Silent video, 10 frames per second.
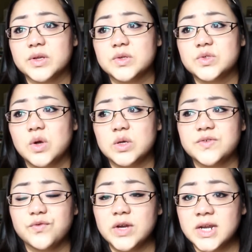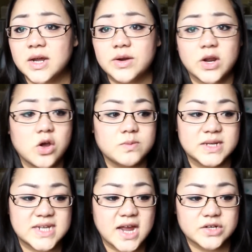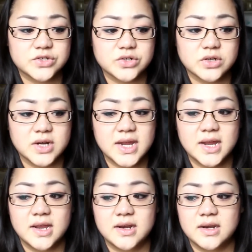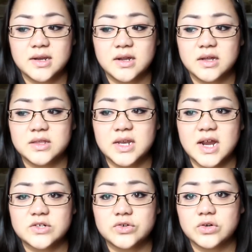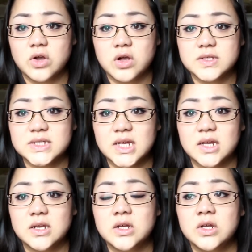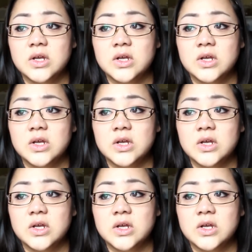So I was freaking out. I called my doctor, and the doctor on call said,